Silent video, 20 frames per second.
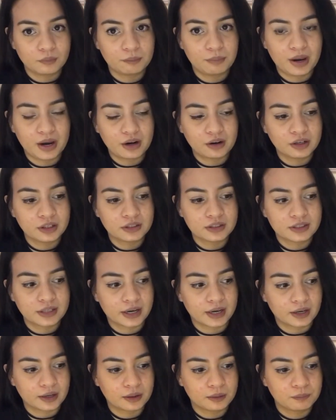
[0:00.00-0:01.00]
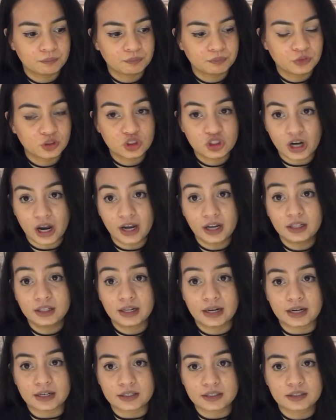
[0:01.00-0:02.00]
parents like
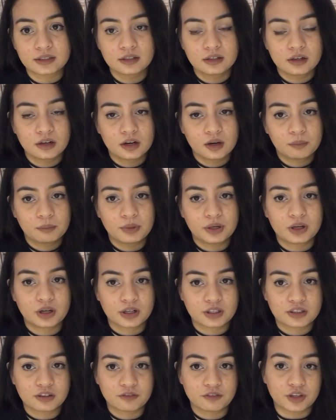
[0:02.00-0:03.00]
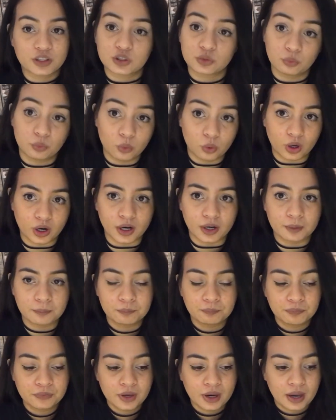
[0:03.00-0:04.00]
childless because of this war.
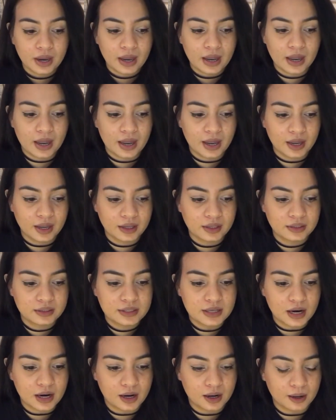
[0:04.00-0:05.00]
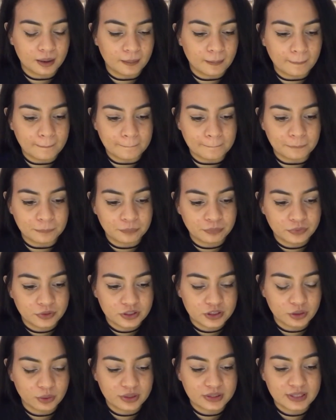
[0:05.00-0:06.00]
And
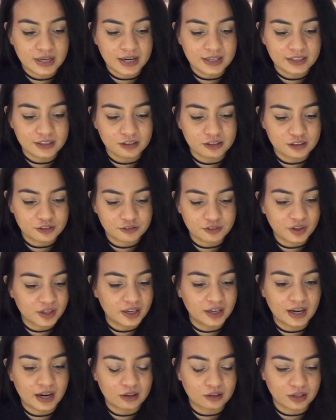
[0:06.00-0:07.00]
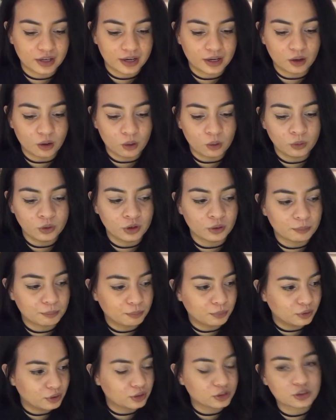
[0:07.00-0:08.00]
so his dad starts freaking out like, oh,
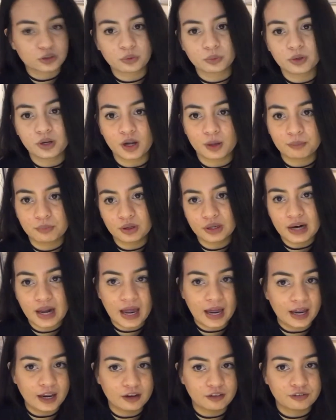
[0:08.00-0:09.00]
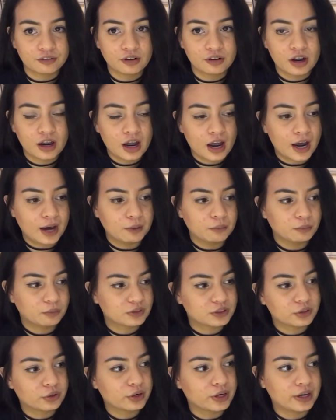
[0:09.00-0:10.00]
you're screwing up your life. I
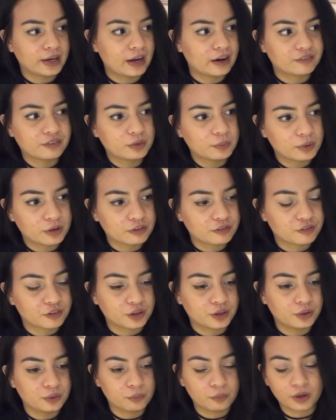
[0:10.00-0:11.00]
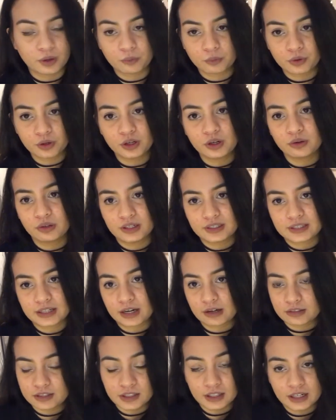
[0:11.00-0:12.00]
was looking everywhere for you. Where were you? And he's like,
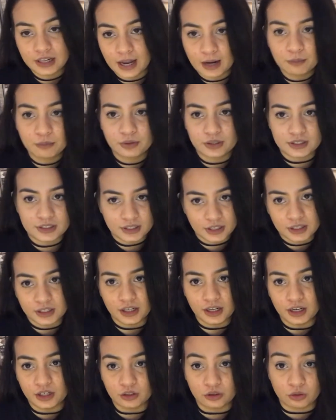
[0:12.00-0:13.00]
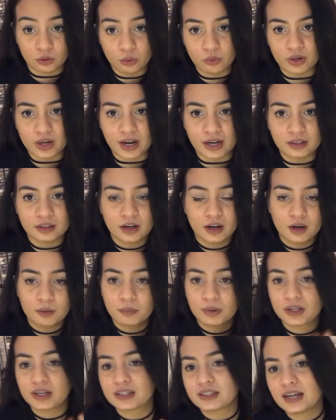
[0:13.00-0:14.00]
I was in the library studying, and you know that.
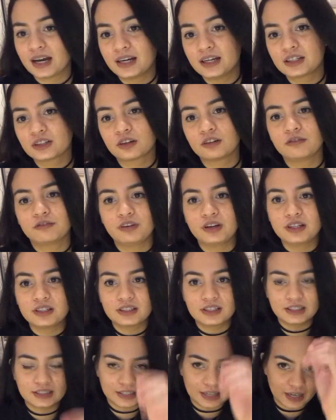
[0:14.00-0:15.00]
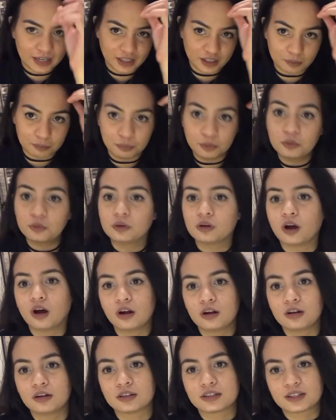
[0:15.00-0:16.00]
But his dad is convinced he's like in a pool
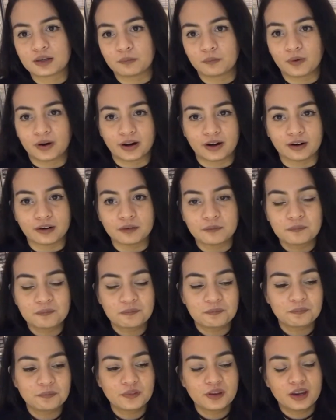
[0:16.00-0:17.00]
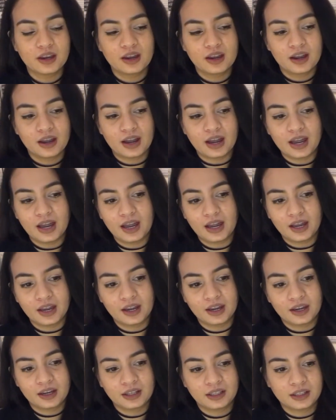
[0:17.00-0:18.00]
hall somewhere.
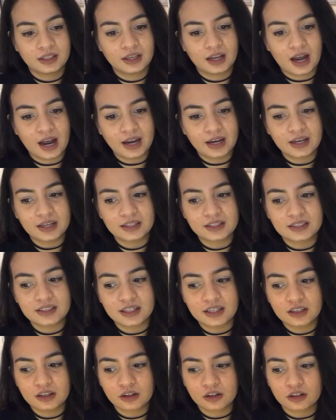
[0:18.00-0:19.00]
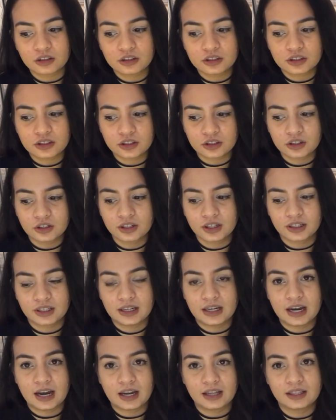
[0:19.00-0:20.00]
And I can see the concern that
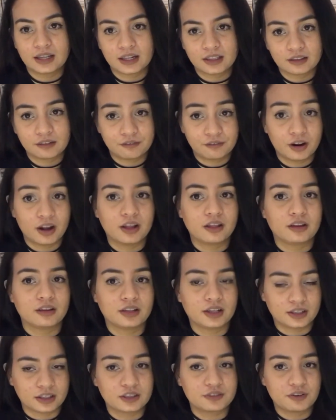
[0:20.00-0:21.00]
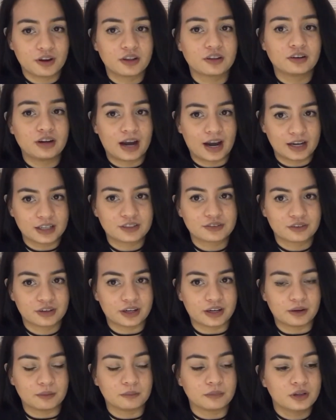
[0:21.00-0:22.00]
his father has for
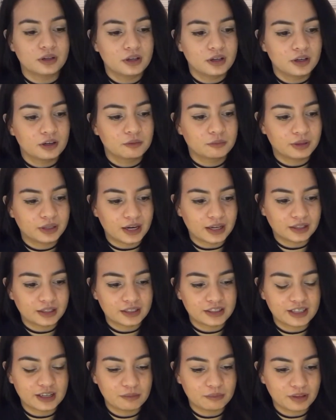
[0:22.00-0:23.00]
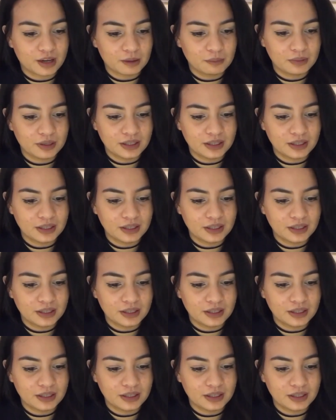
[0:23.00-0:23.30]
him, but at the same time